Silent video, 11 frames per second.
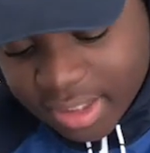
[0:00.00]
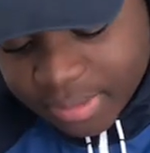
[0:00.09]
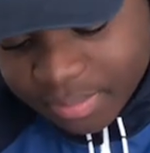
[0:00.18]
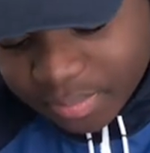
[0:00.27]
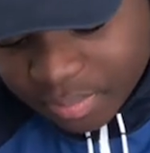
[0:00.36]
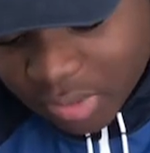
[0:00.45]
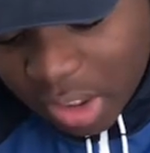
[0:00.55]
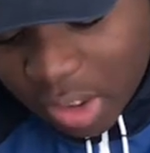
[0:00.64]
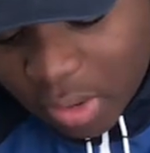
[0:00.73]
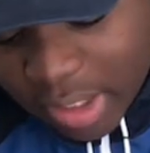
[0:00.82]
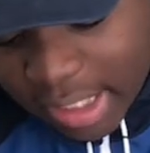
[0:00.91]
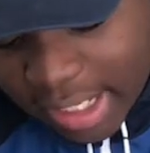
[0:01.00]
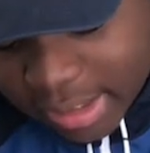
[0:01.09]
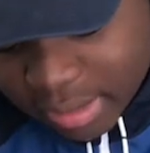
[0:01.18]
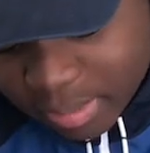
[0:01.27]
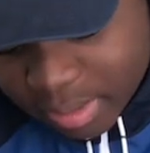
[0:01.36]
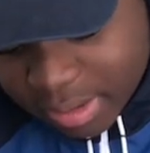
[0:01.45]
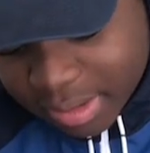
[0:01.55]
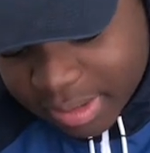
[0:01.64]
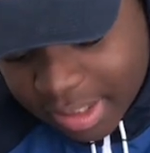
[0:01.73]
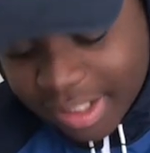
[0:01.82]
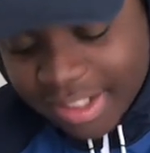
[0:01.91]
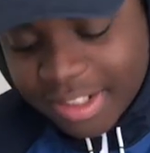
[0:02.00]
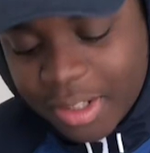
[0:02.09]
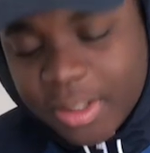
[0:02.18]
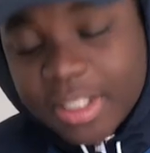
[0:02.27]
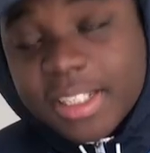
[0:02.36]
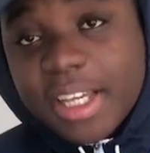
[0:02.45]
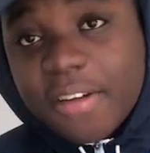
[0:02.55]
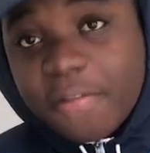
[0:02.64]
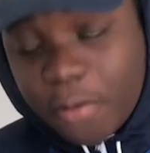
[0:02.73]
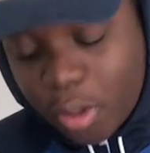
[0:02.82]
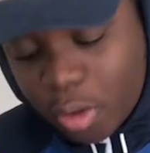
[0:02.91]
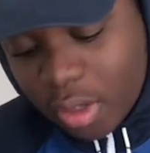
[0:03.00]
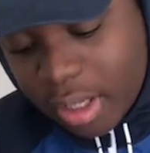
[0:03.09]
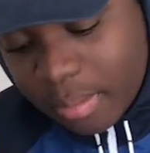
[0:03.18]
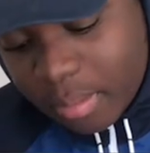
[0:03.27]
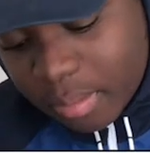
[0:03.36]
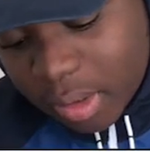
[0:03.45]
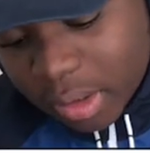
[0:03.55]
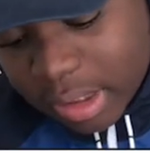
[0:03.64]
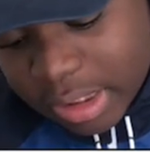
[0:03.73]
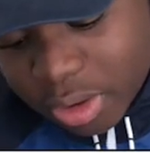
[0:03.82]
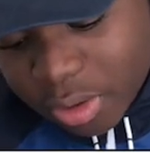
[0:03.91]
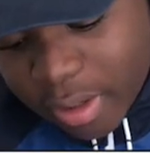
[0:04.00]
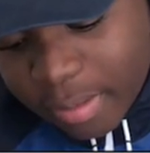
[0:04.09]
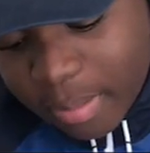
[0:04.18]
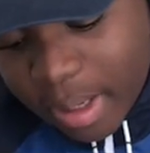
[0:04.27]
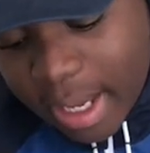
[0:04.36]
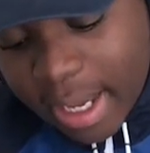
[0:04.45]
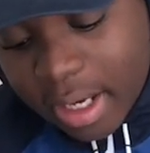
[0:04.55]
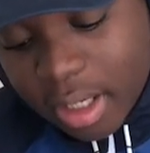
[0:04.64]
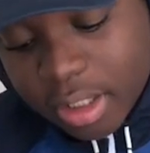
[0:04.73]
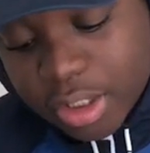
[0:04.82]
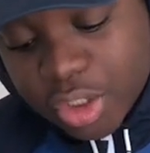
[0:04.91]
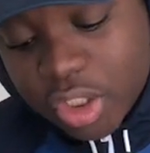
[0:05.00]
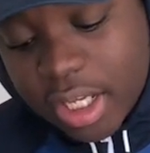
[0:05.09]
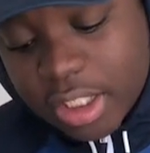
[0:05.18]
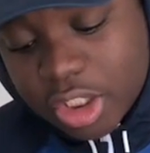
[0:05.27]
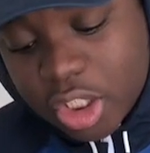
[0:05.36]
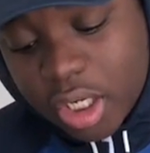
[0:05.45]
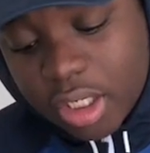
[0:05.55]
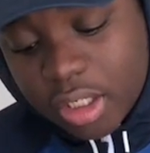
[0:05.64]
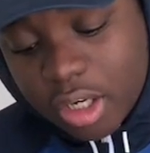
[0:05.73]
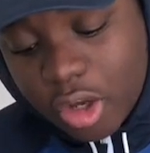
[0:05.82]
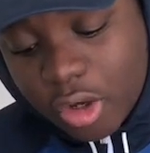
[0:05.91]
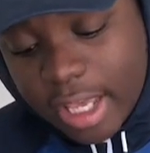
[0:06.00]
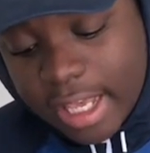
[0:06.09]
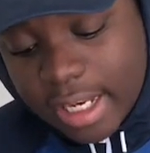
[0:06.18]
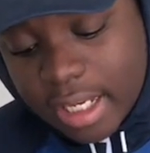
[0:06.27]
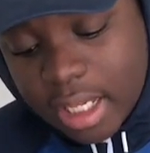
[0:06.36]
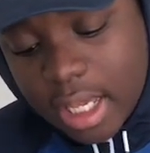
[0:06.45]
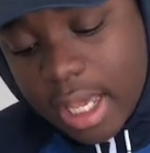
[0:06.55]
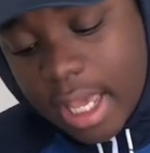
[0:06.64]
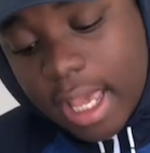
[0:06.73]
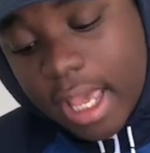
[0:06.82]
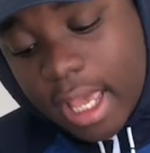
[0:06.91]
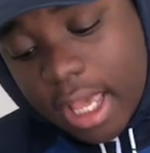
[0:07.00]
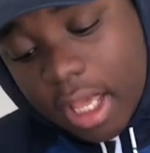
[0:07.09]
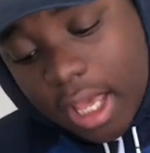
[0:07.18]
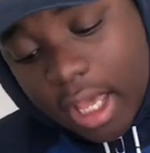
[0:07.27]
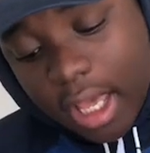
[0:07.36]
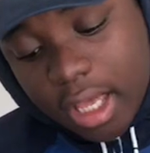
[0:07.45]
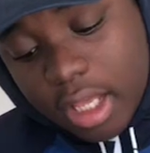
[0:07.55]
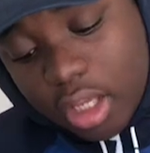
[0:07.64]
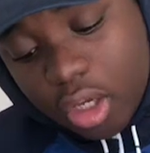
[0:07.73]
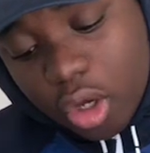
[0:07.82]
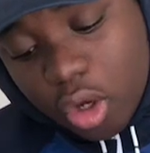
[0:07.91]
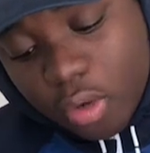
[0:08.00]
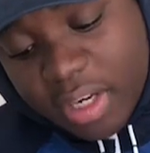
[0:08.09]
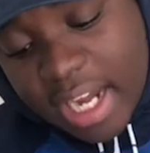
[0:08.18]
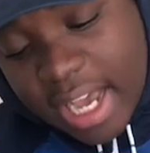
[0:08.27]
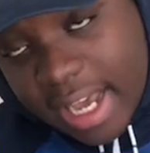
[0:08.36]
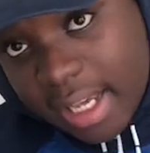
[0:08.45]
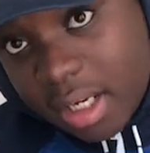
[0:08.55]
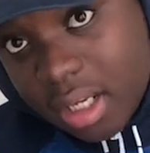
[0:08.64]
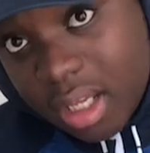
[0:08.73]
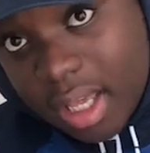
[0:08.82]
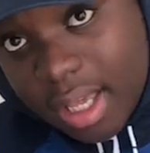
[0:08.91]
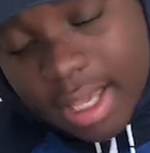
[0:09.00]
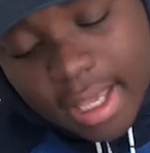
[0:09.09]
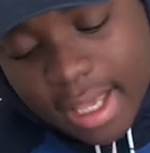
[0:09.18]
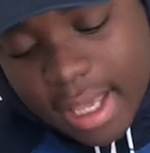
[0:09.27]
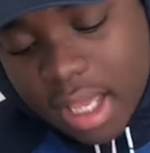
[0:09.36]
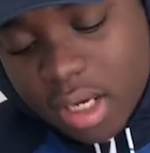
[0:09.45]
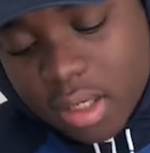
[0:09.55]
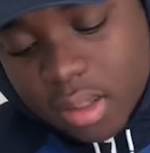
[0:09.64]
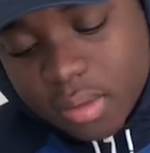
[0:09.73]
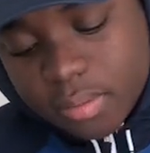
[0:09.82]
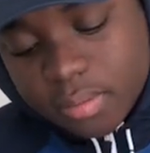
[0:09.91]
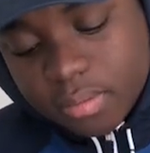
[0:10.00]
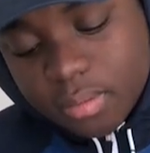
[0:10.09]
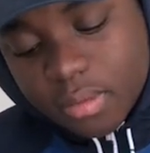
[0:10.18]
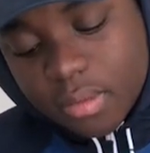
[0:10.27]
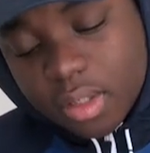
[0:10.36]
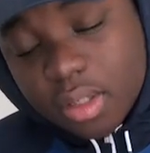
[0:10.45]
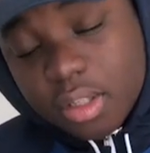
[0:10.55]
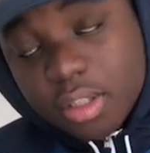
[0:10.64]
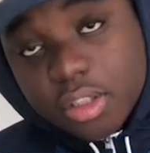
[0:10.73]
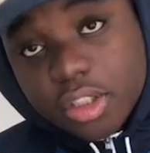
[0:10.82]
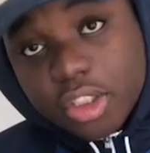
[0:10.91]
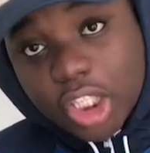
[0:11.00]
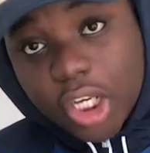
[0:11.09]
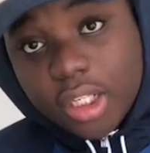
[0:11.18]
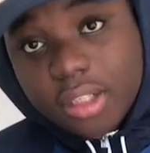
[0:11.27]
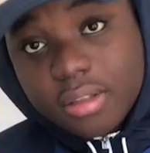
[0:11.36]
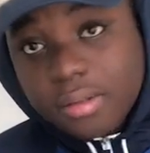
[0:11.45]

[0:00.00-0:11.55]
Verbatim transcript: videos. Logan asked me. Logan said follow him on Instagram at _.Logan. LO9AN_. So